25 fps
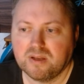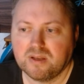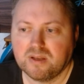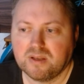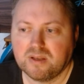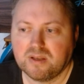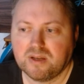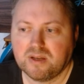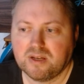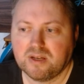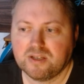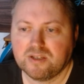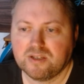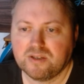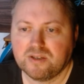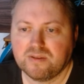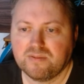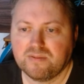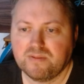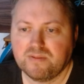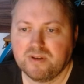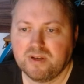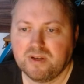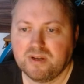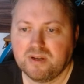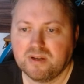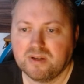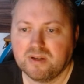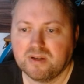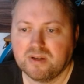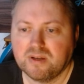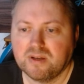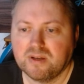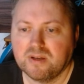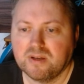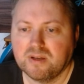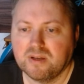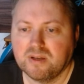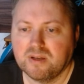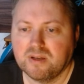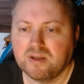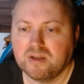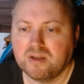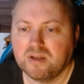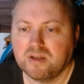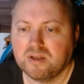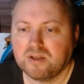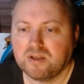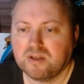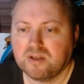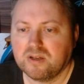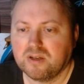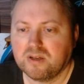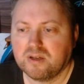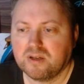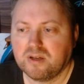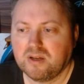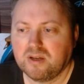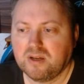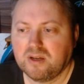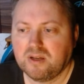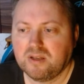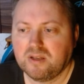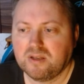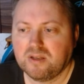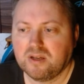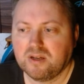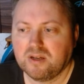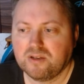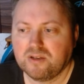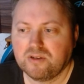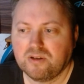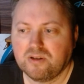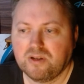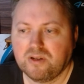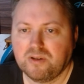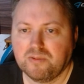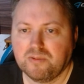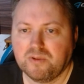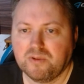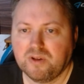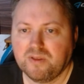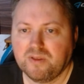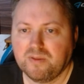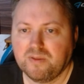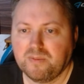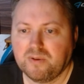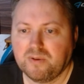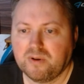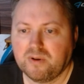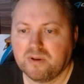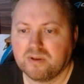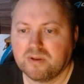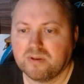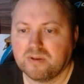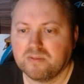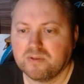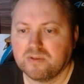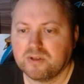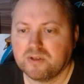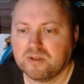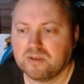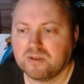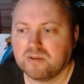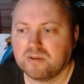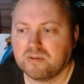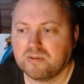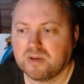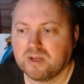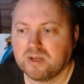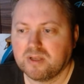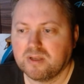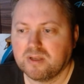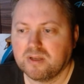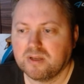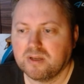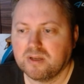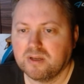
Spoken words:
knight g3, and actually you won the pawn, which is great.